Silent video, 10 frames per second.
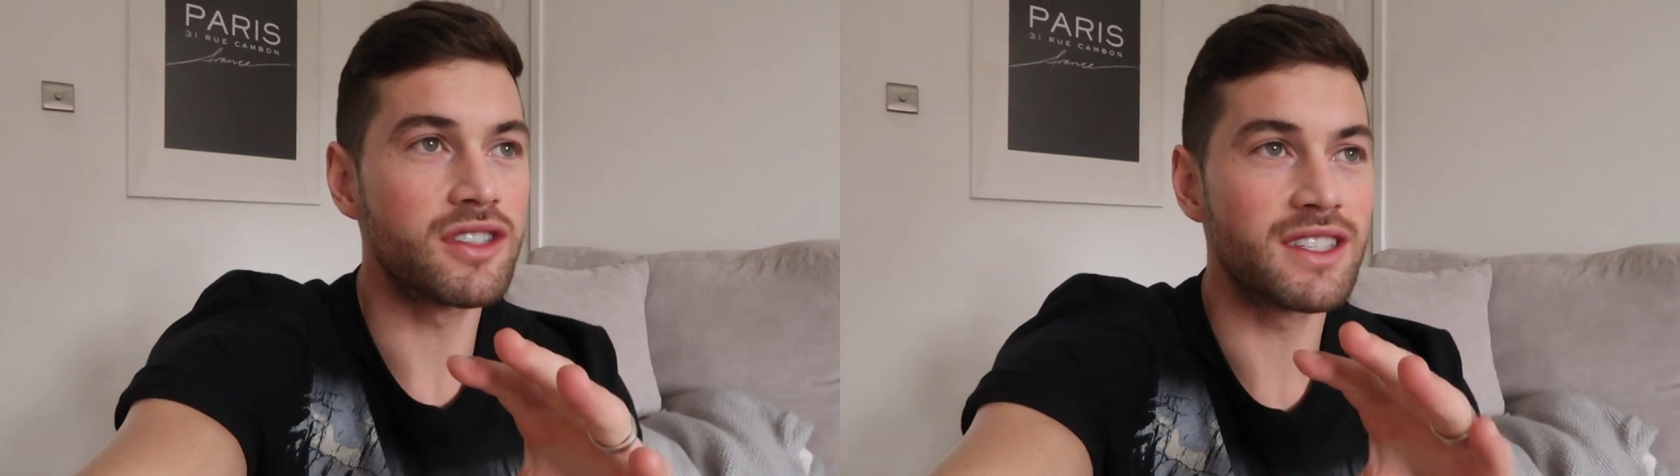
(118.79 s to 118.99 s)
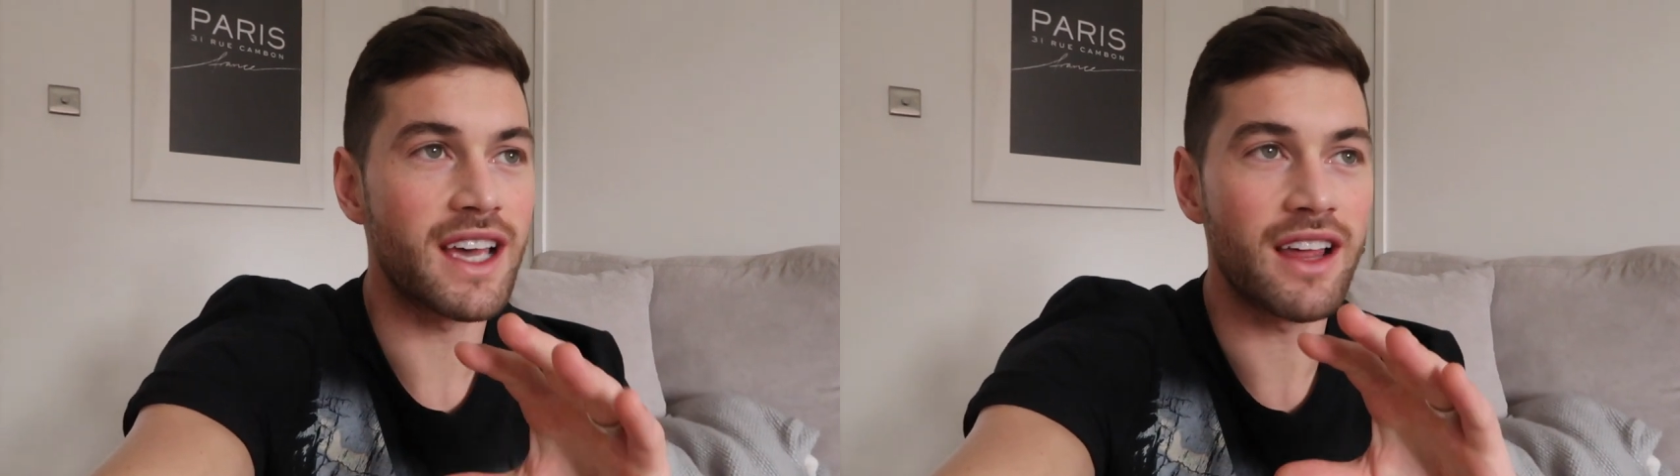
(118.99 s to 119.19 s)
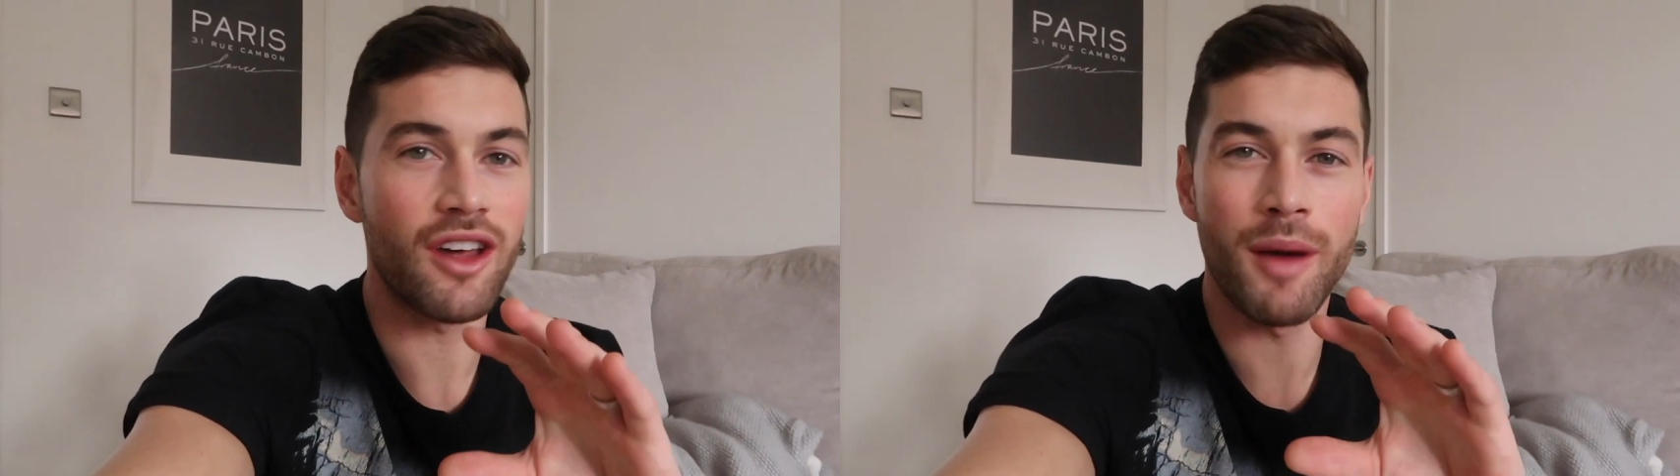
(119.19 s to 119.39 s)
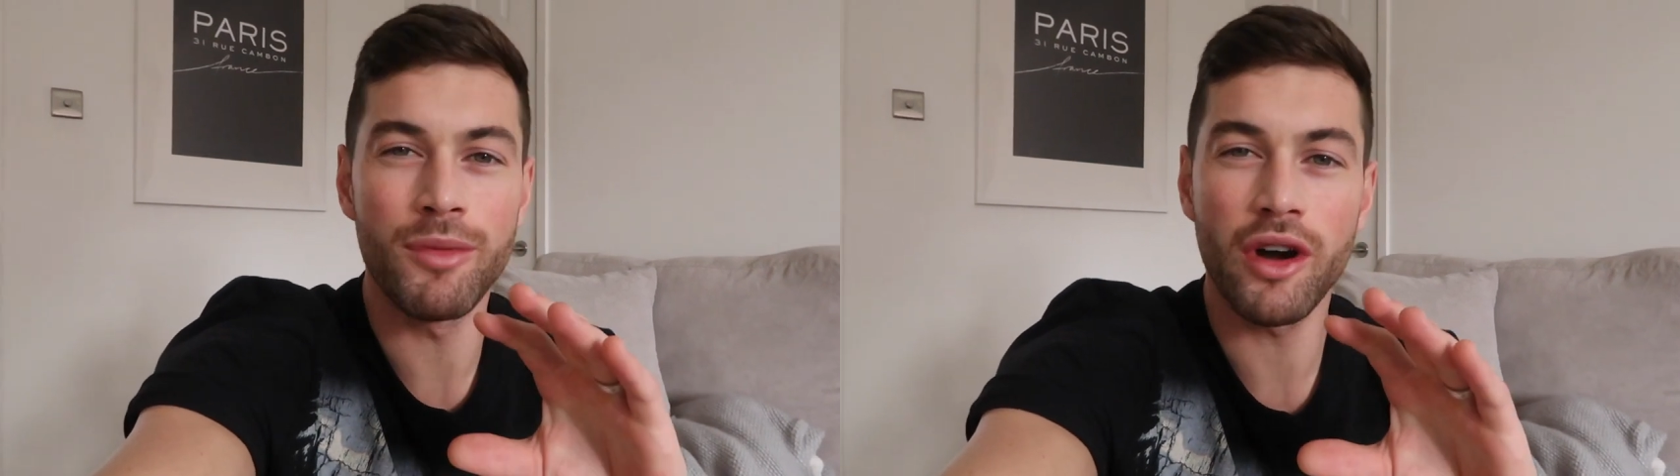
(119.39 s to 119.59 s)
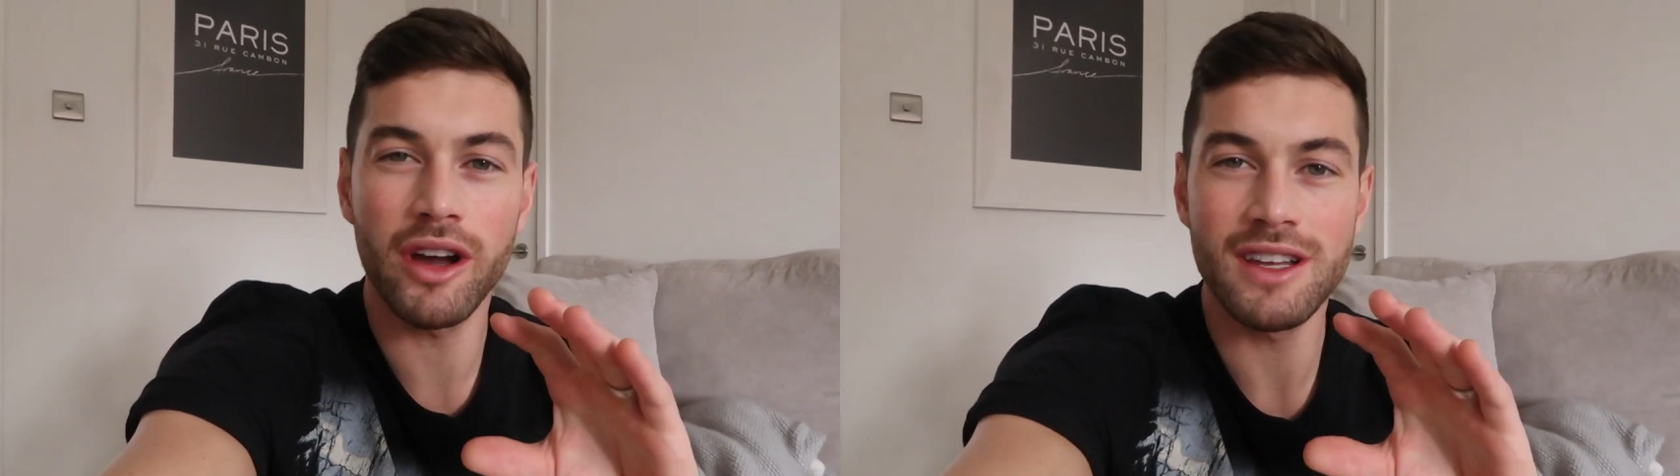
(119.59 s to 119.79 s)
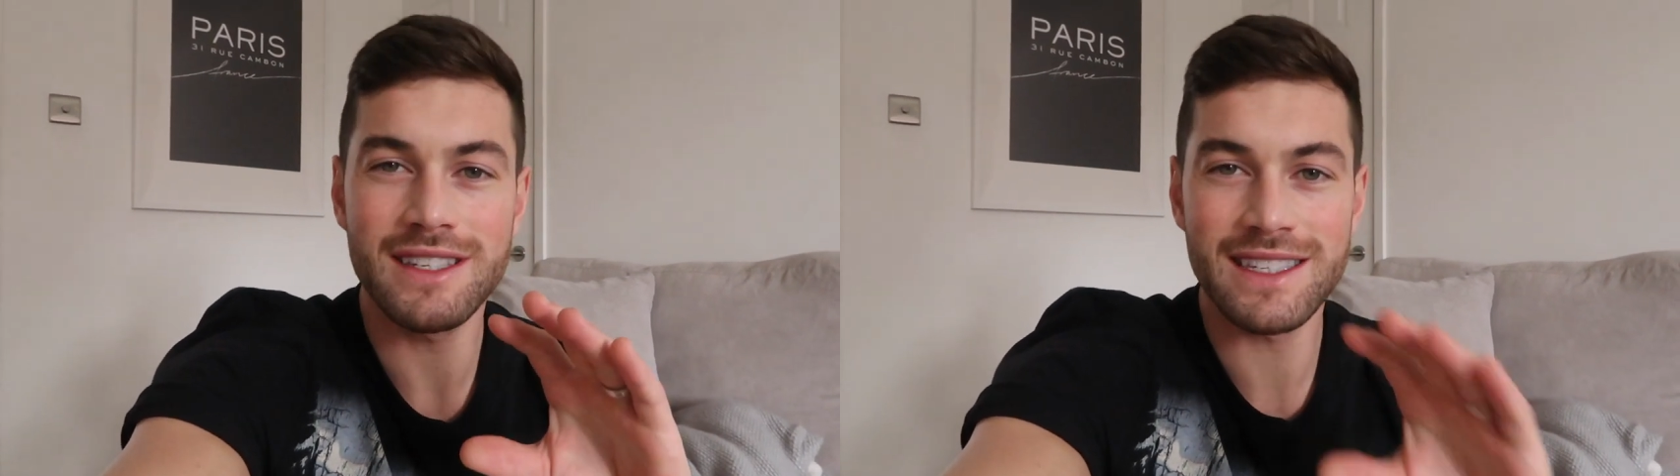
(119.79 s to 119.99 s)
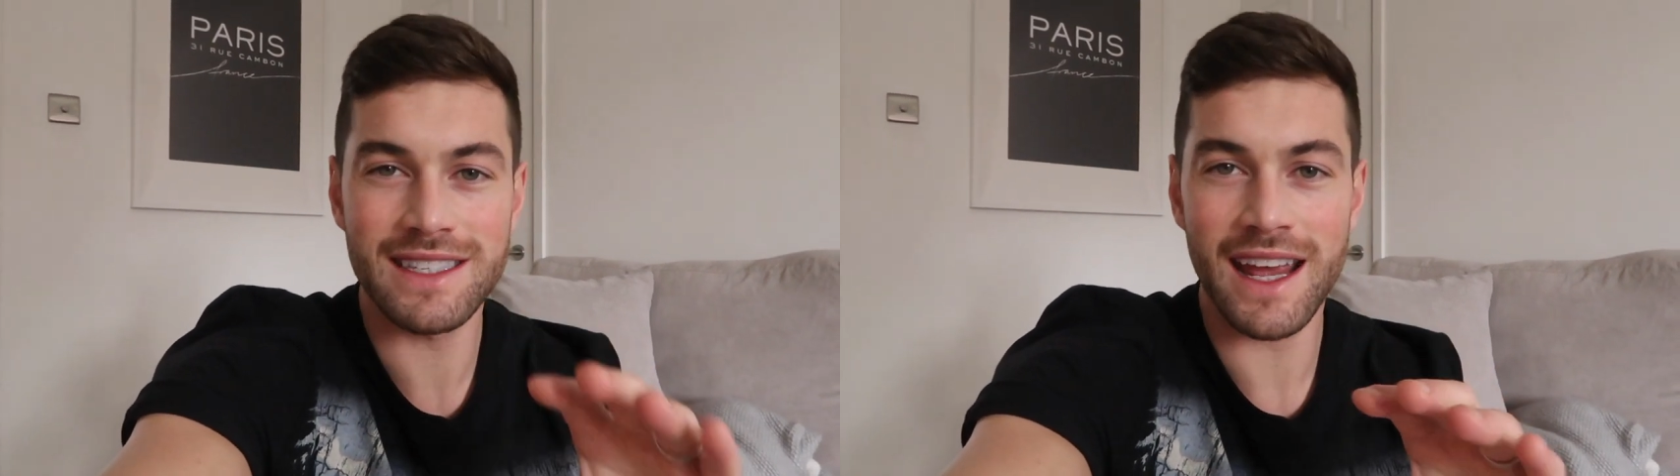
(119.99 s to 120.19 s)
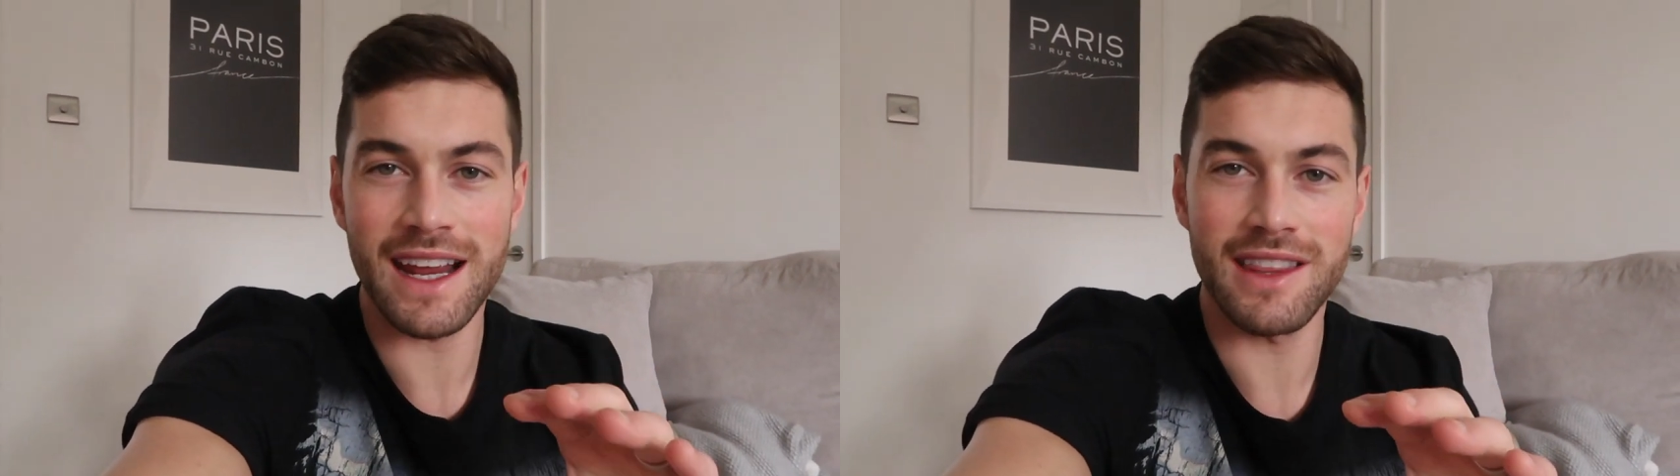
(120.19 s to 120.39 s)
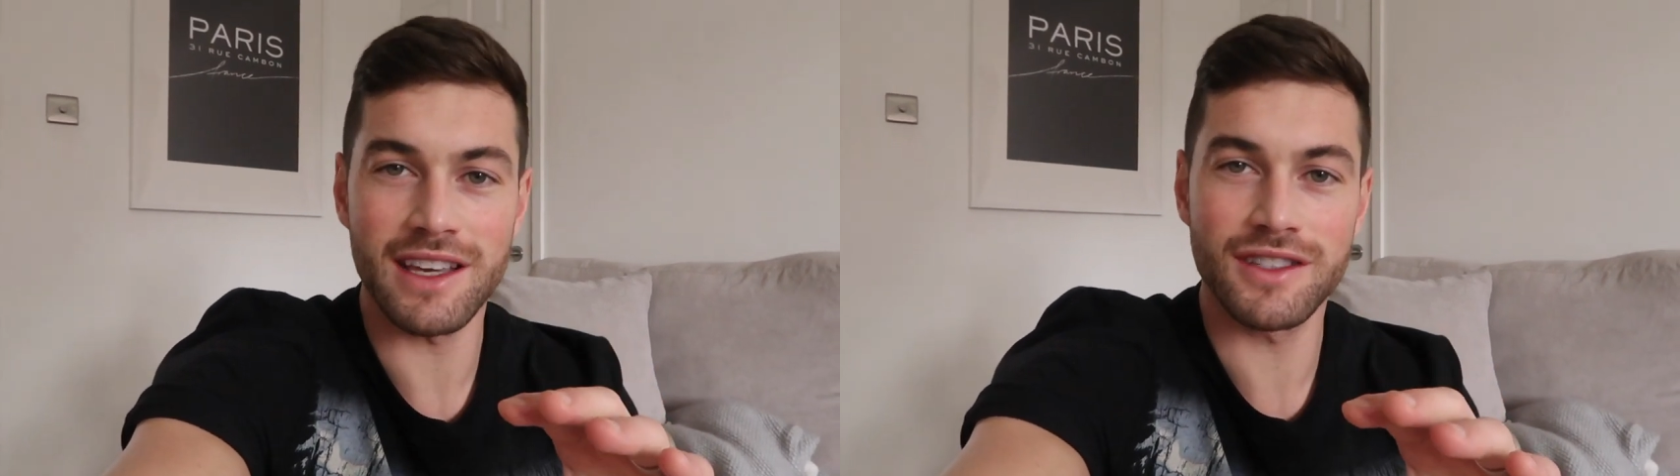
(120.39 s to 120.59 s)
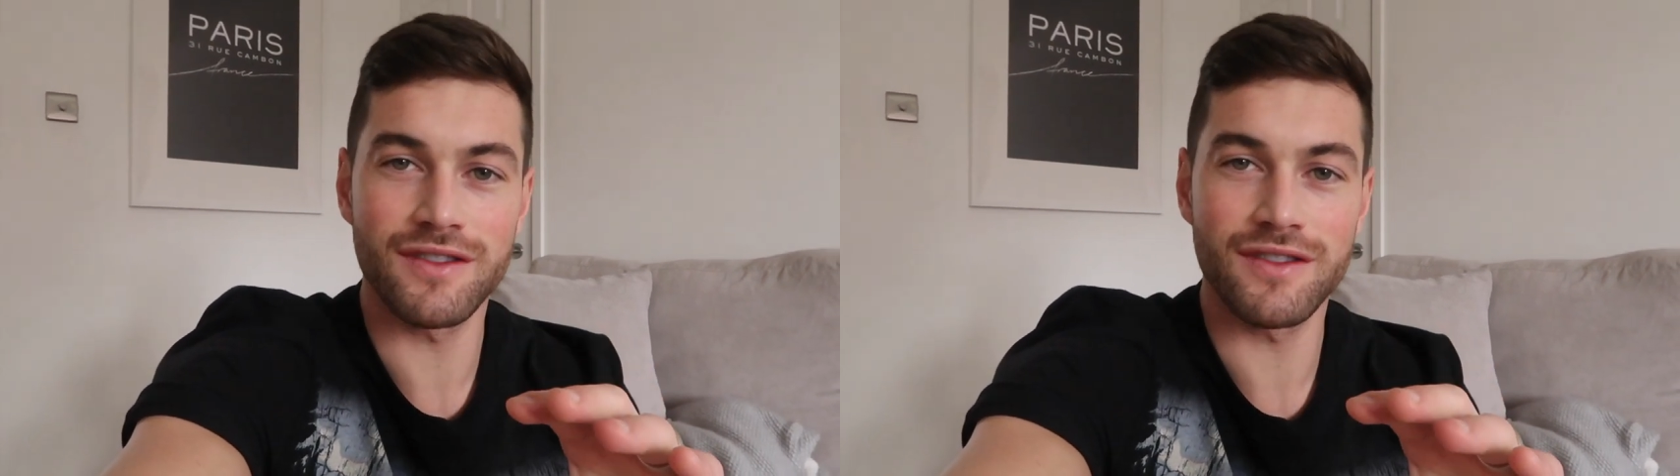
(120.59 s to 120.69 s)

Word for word: to say that I'm not gonna sustain this